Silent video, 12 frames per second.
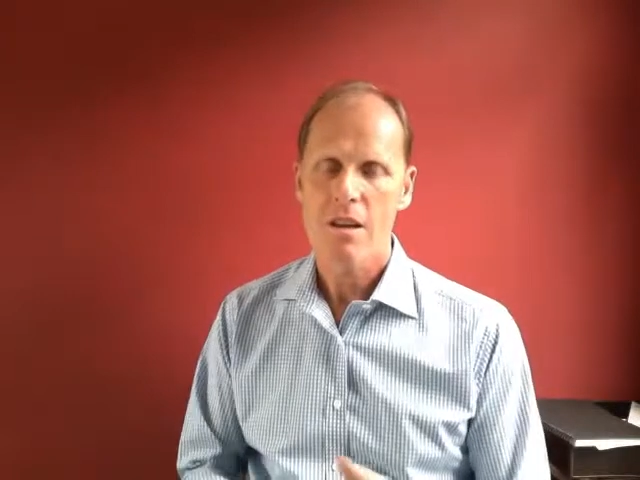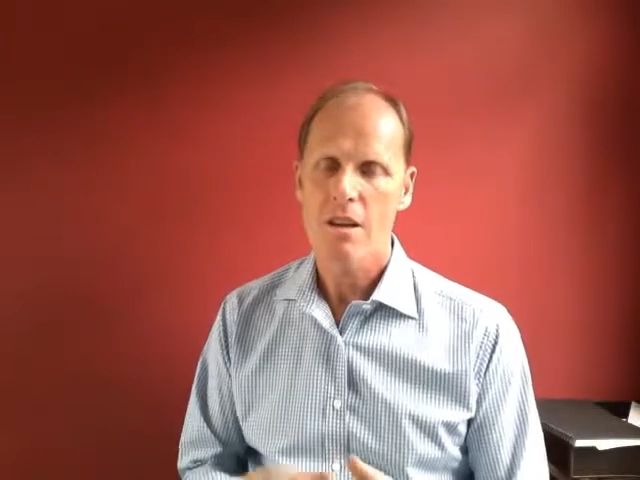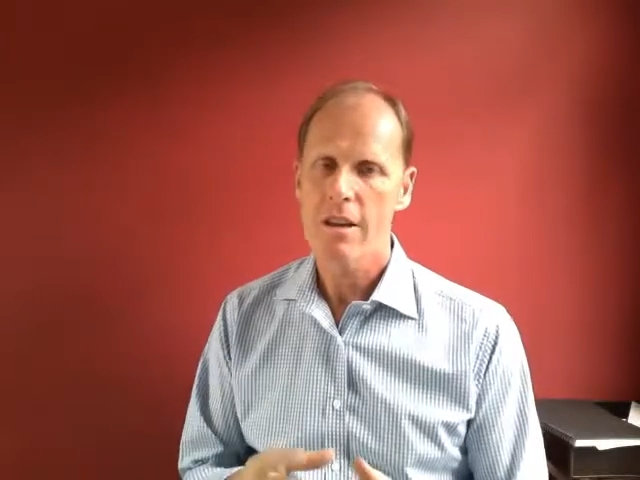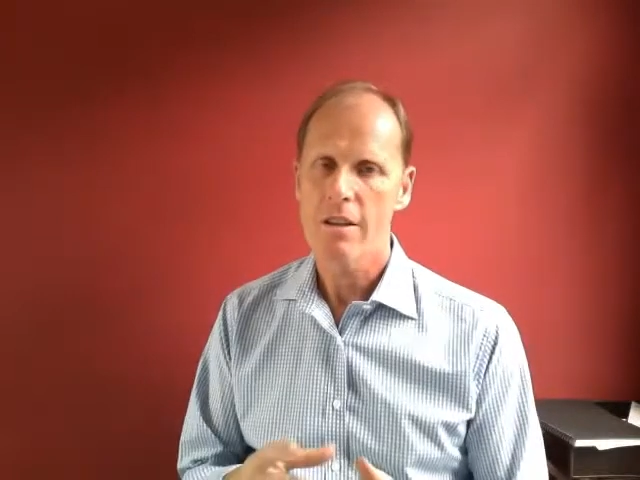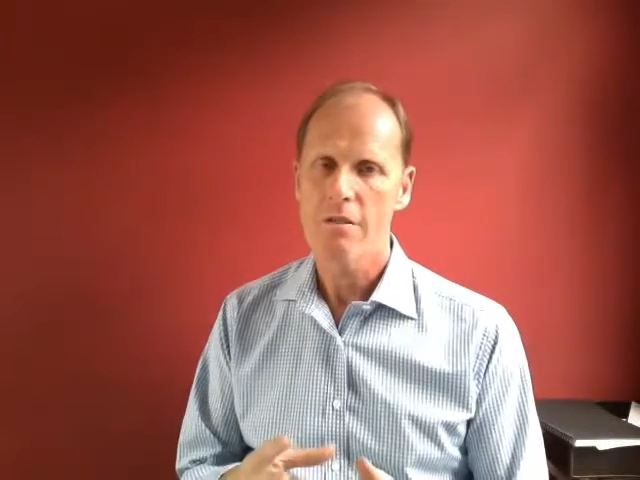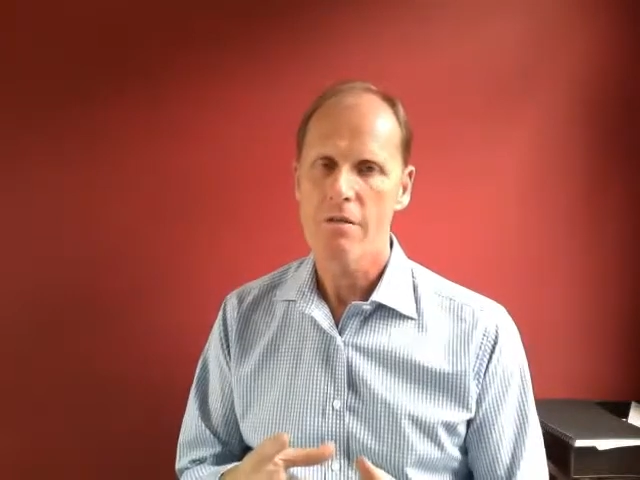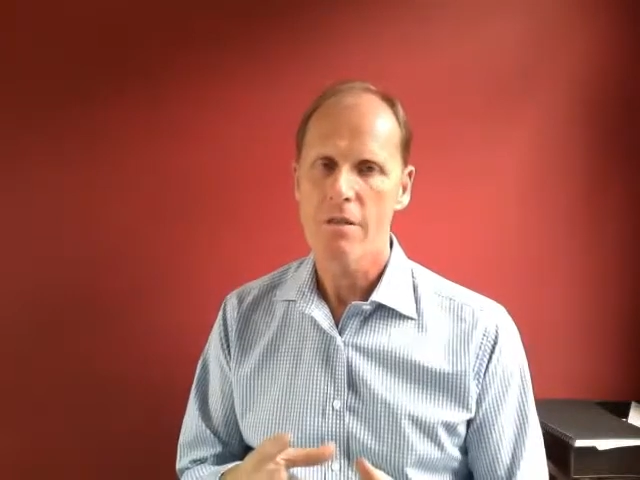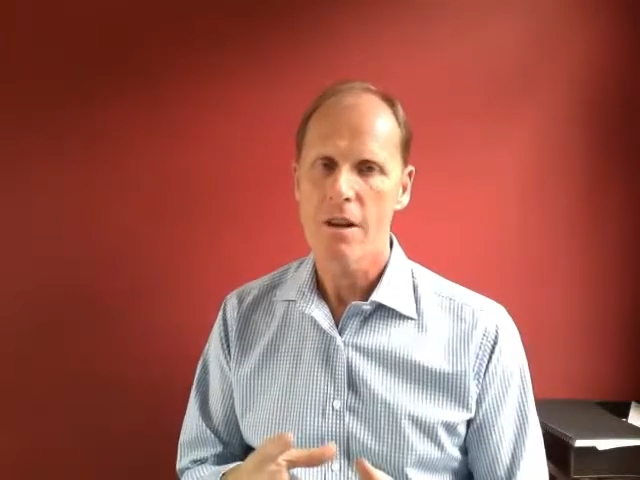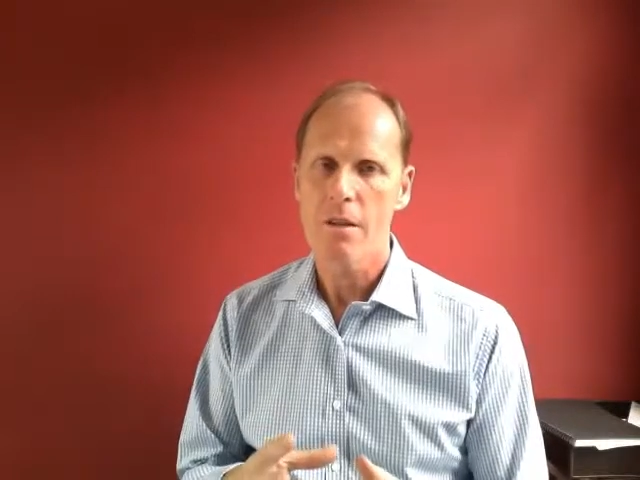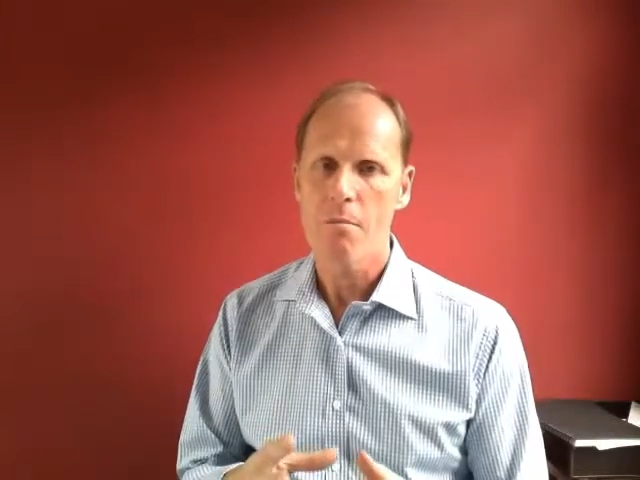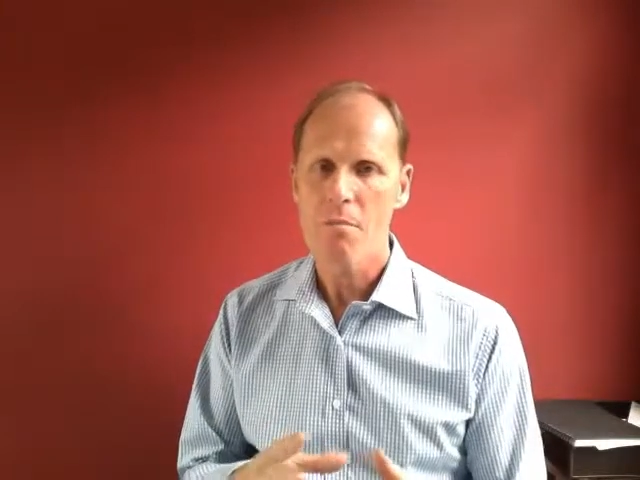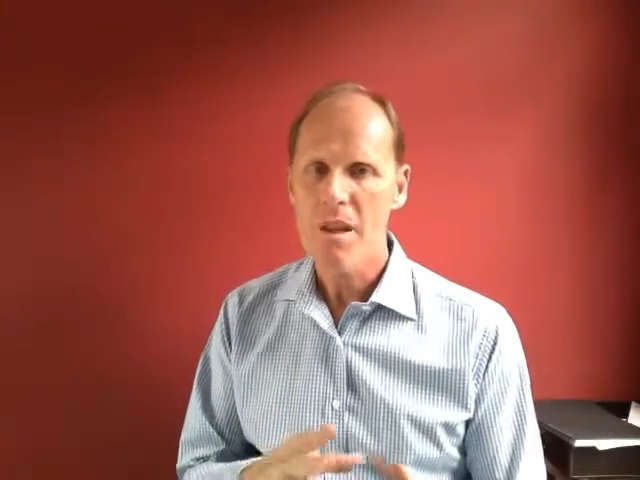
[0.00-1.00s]
kind
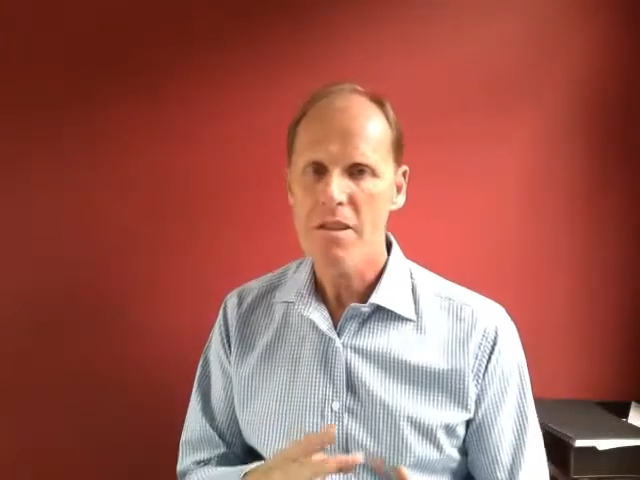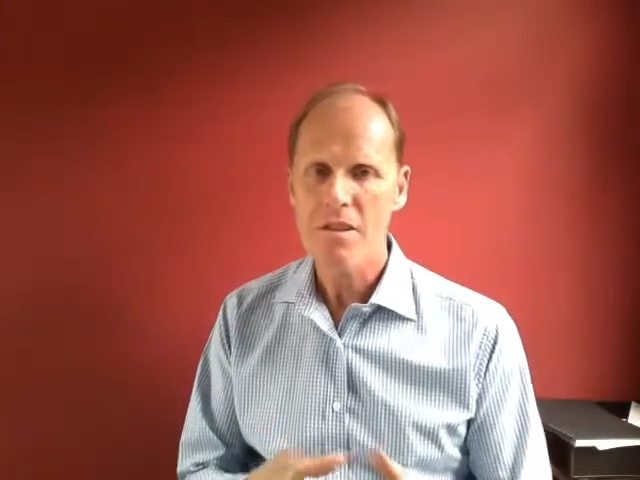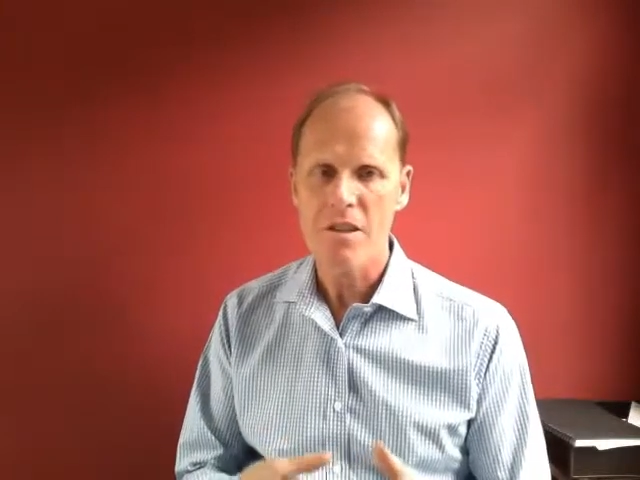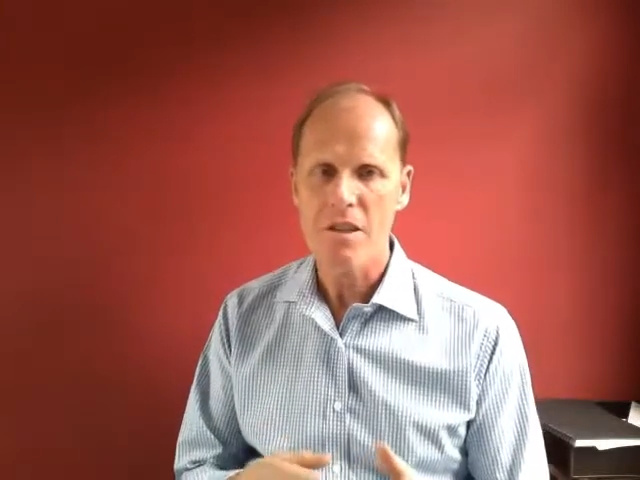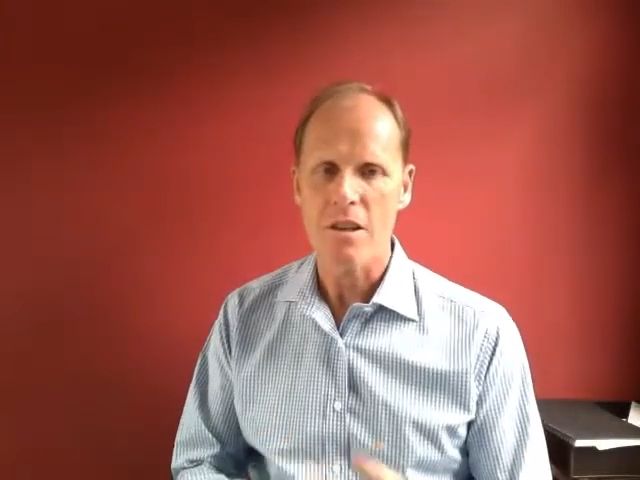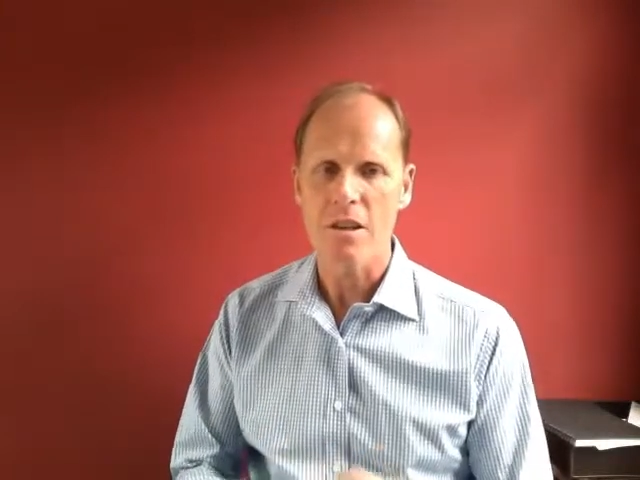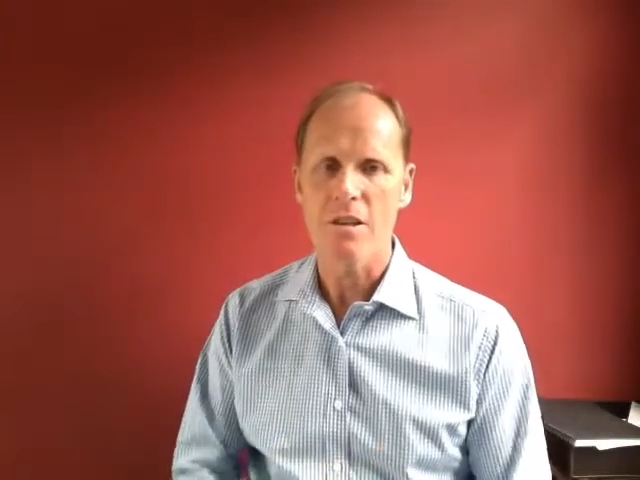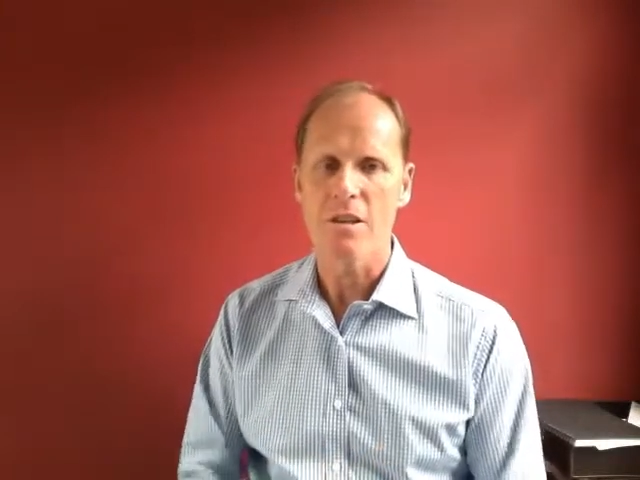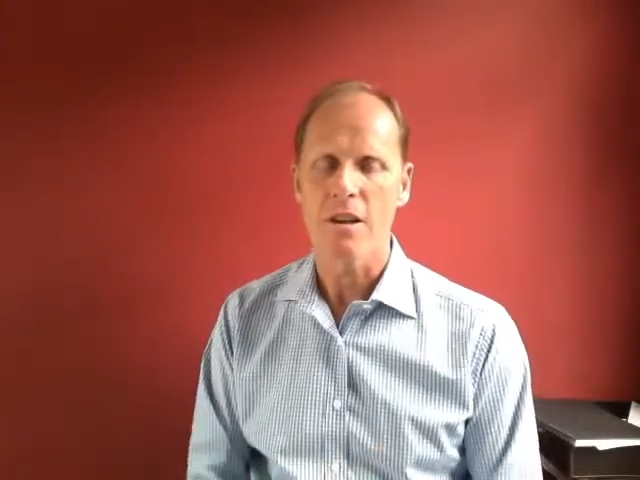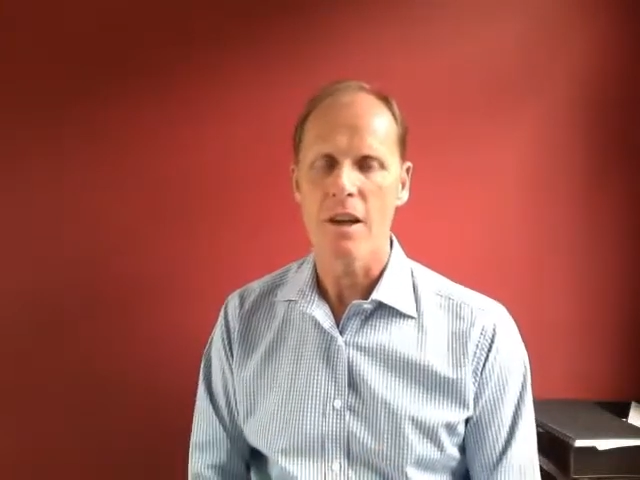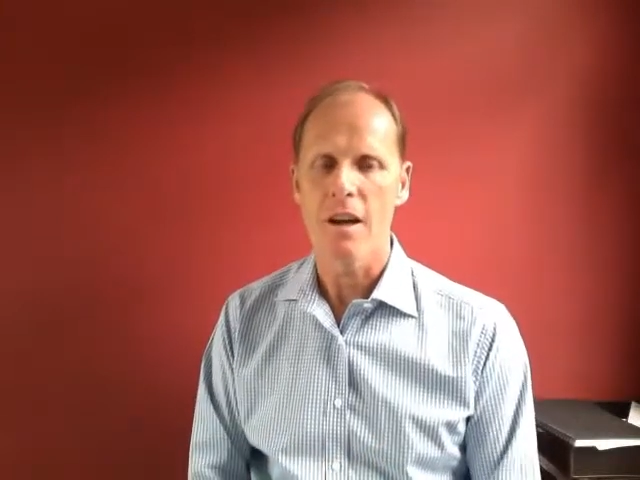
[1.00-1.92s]
of myths and